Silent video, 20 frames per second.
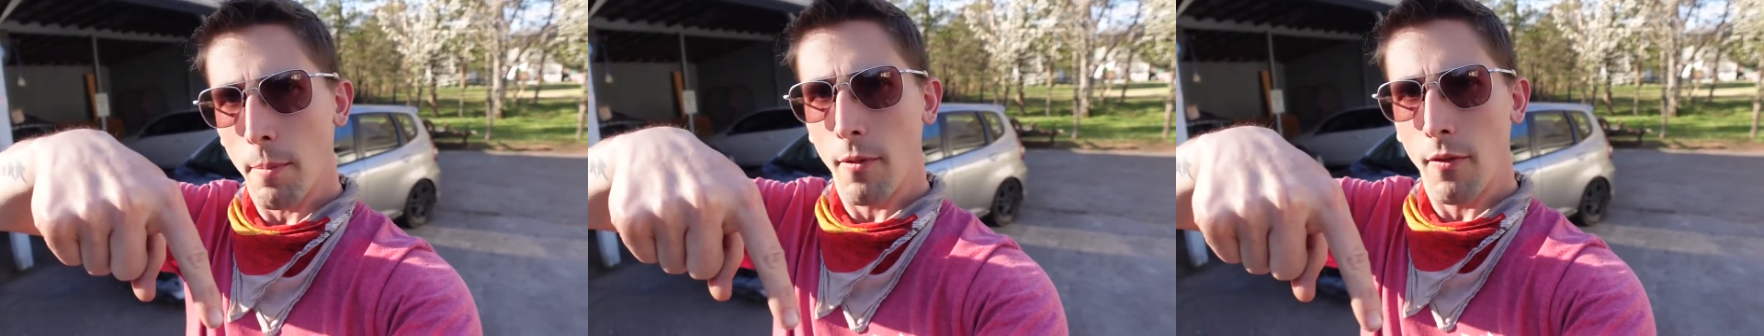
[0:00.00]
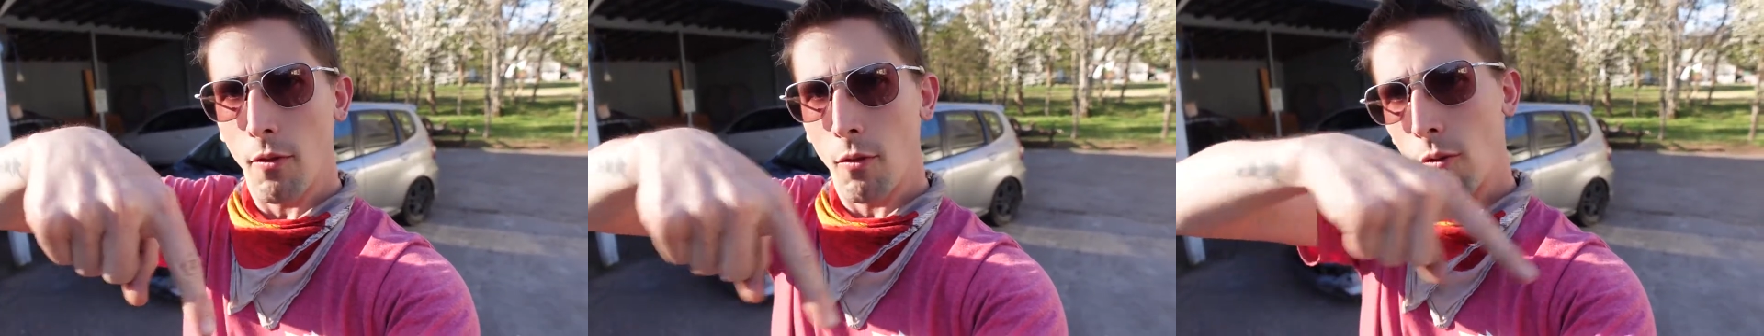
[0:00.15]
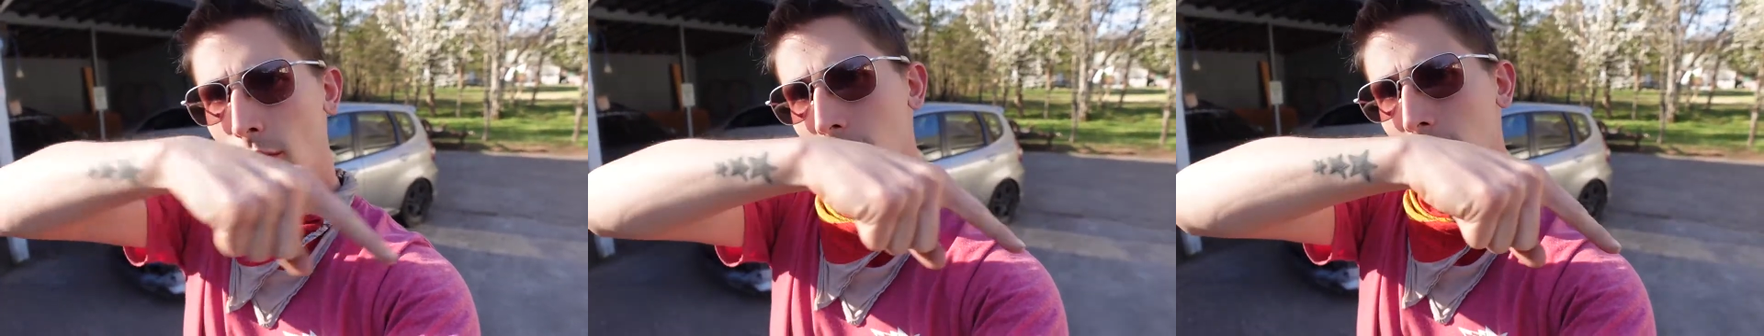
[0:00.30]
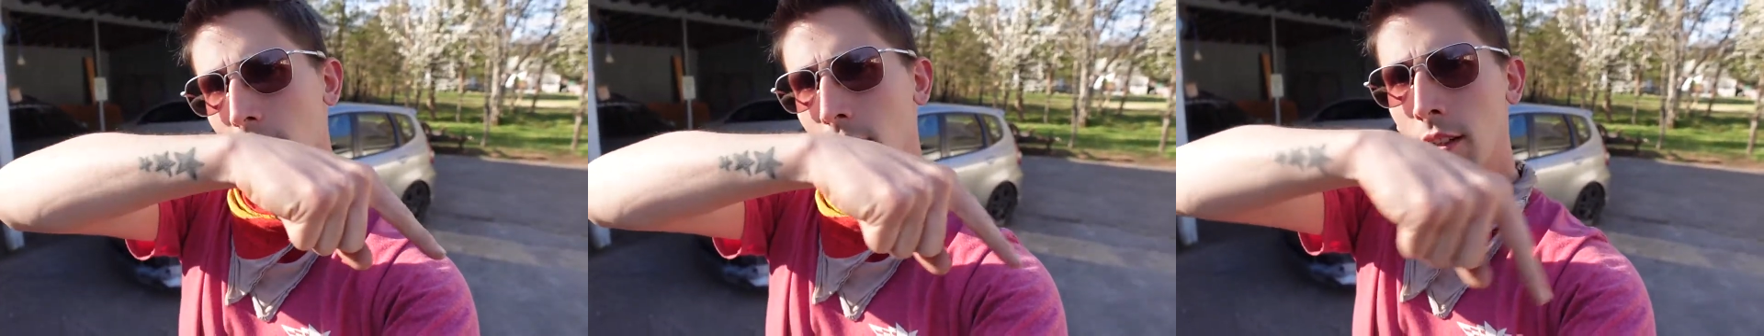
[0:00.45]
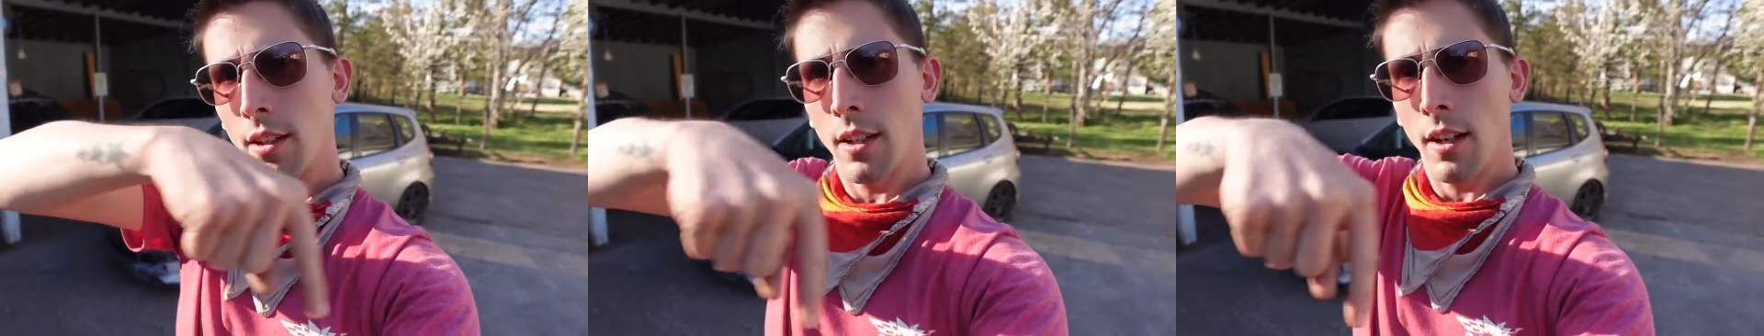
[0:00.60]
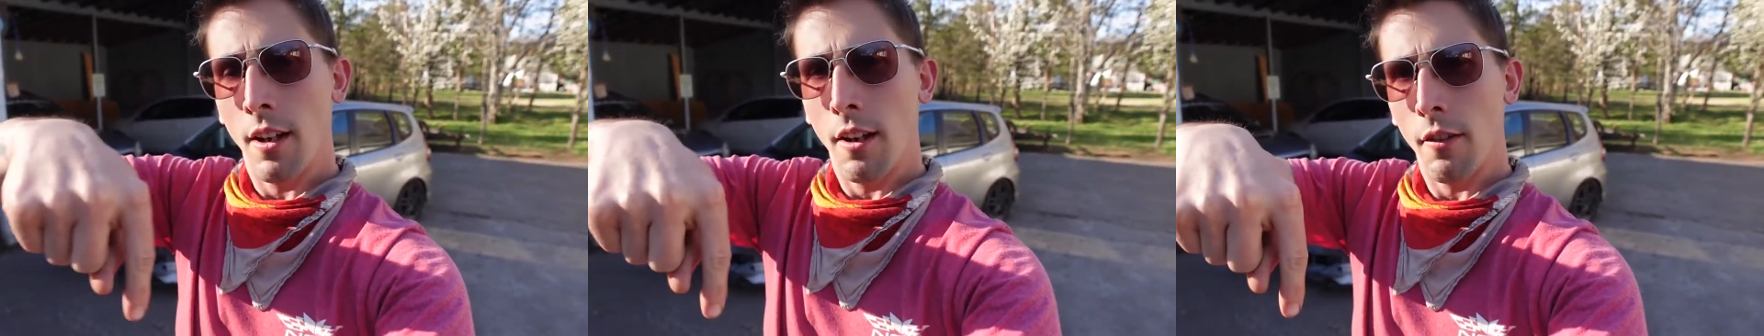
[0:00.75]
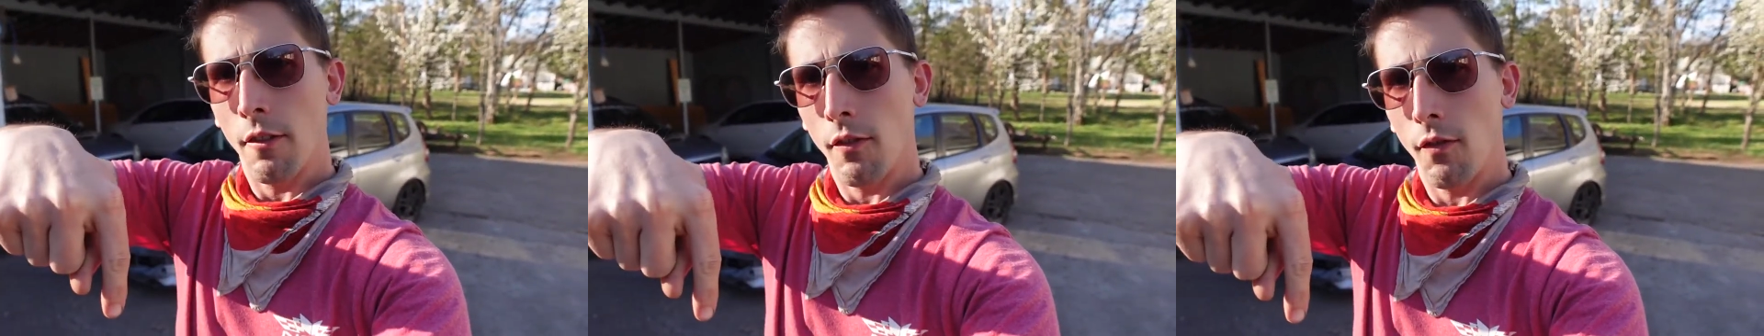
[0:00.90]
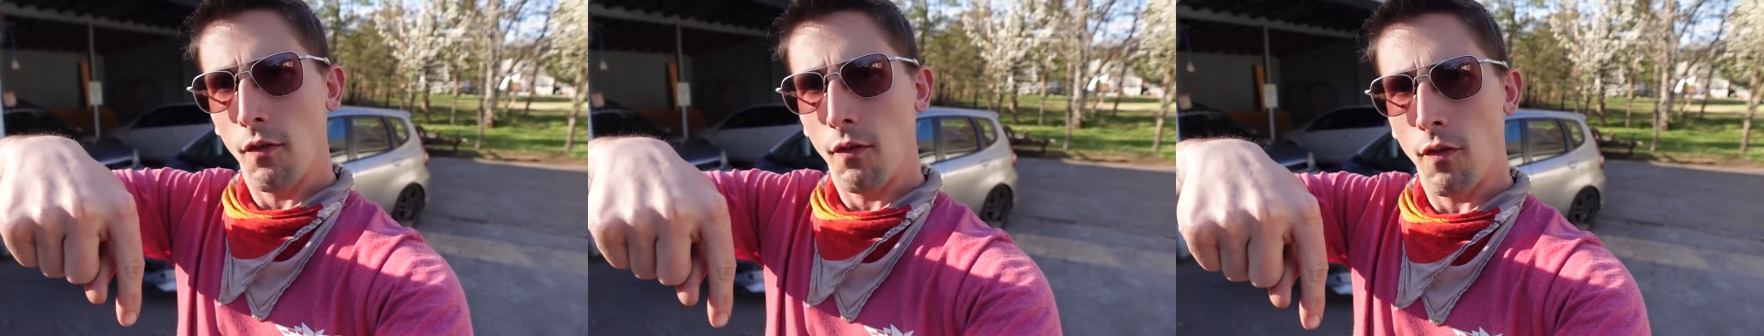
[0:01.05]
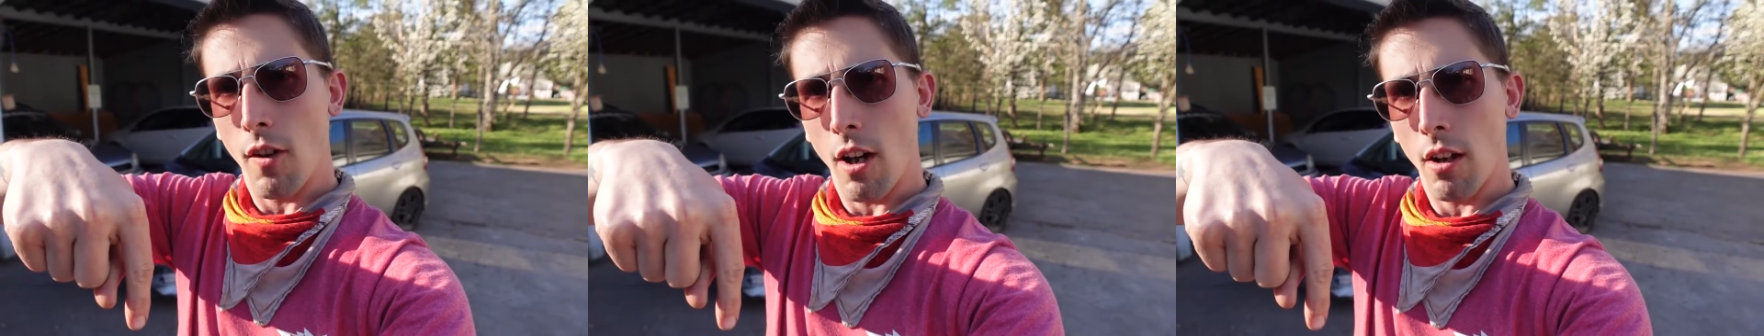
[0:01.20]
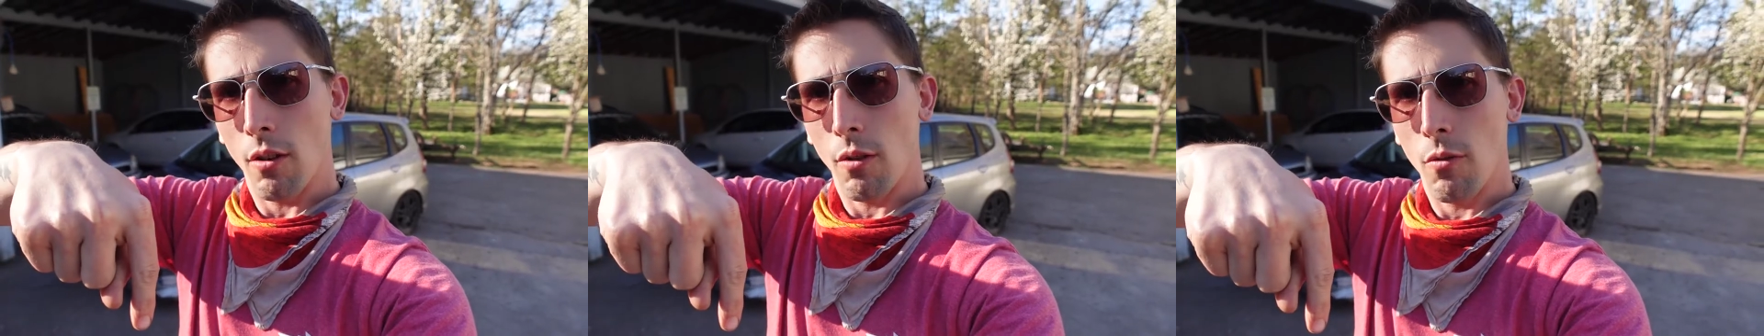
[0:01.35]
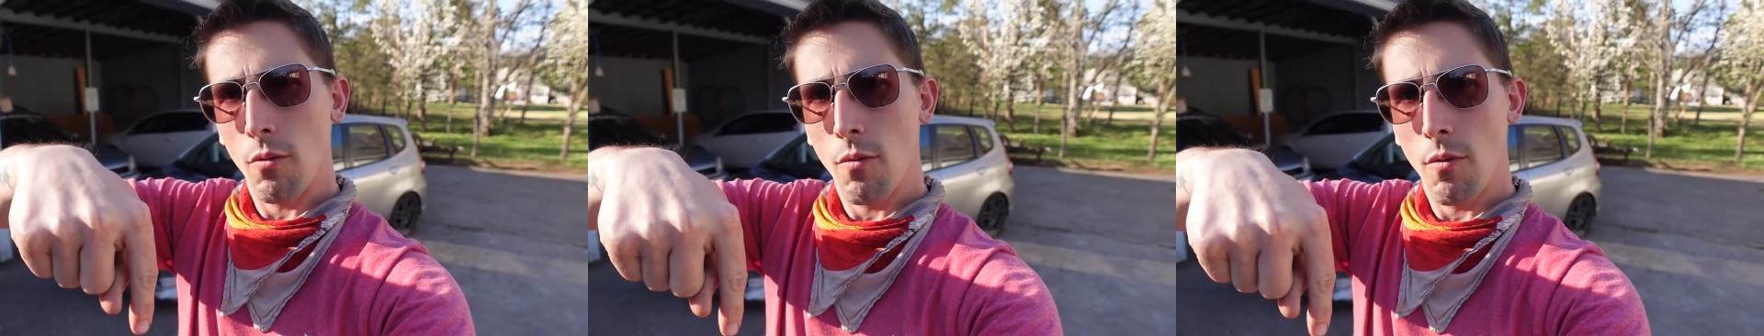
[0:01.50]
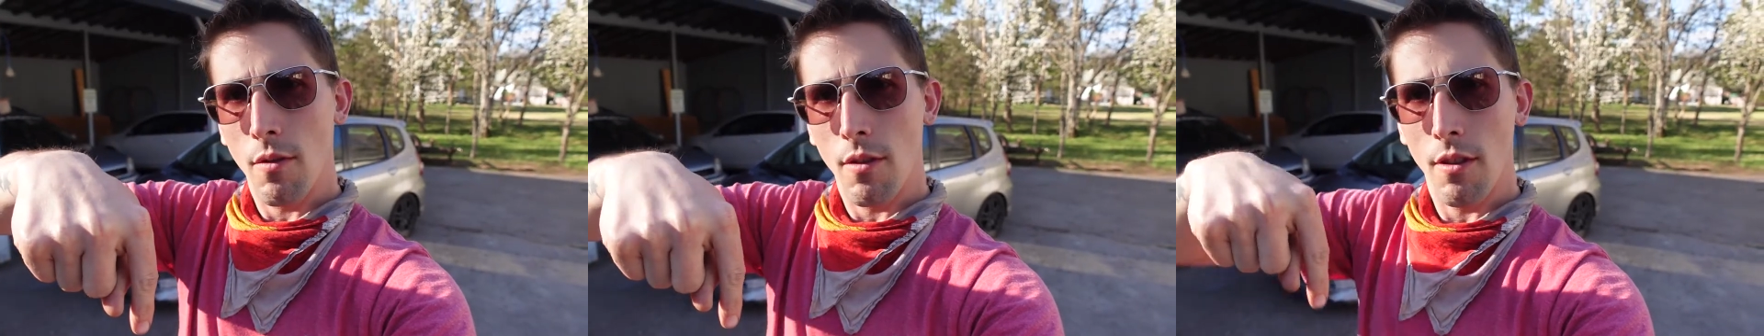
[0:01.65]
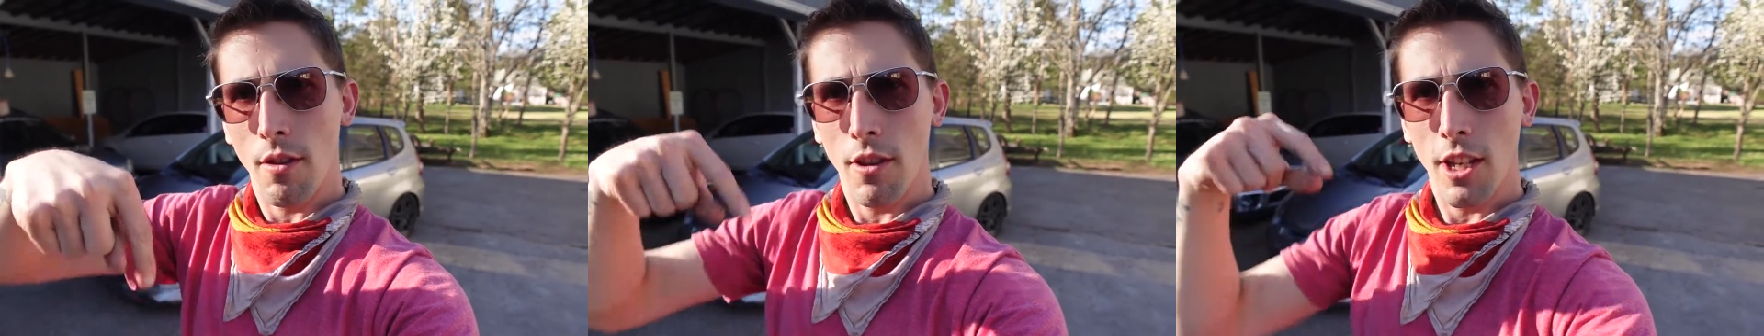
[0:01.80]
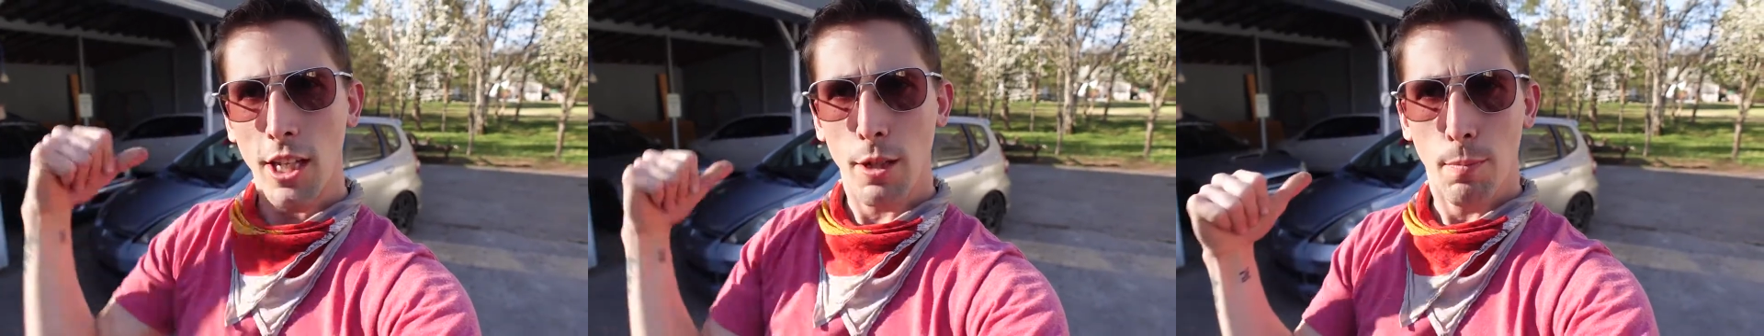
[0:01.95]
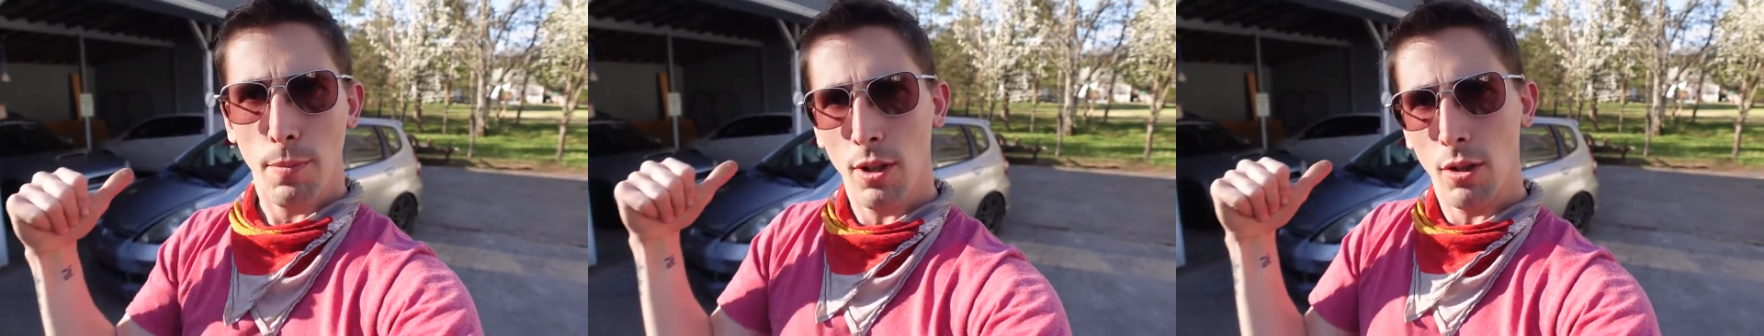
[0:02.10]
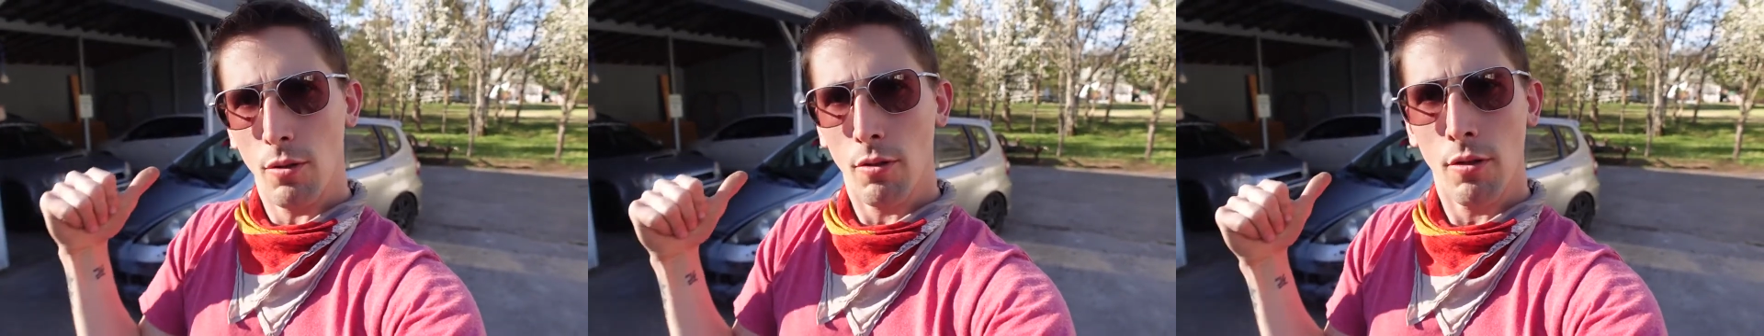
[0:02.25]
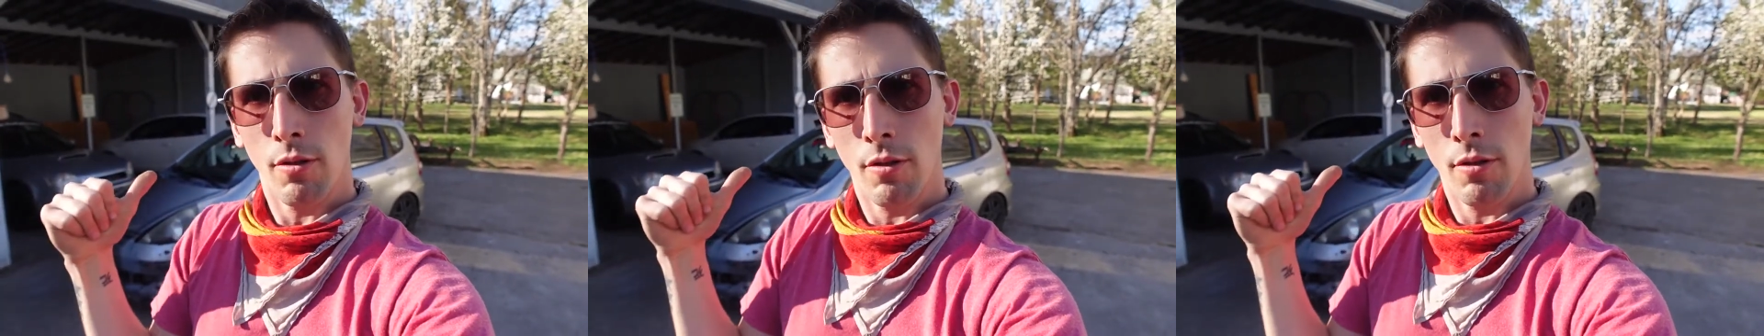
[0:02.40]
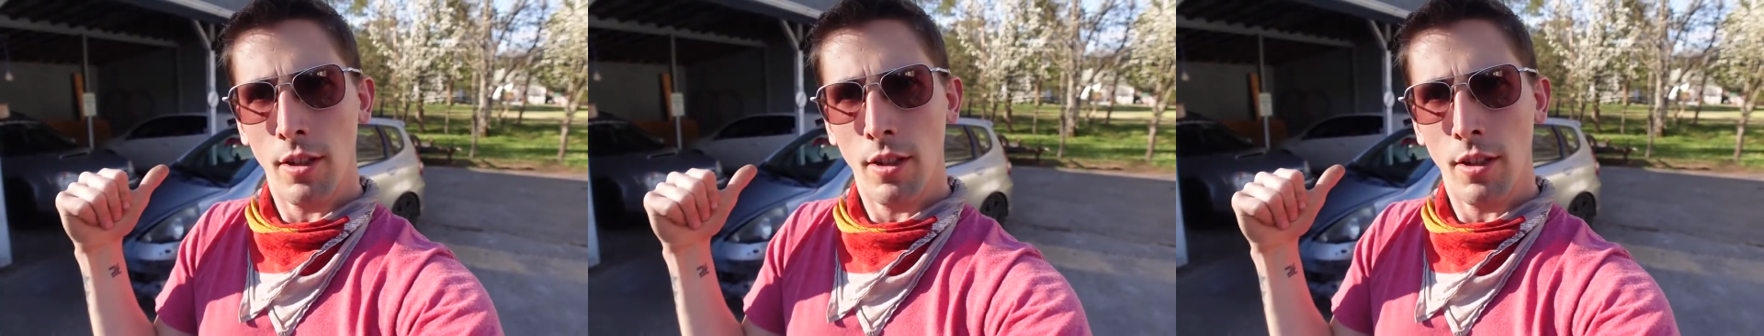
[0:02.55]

if you want to follow this build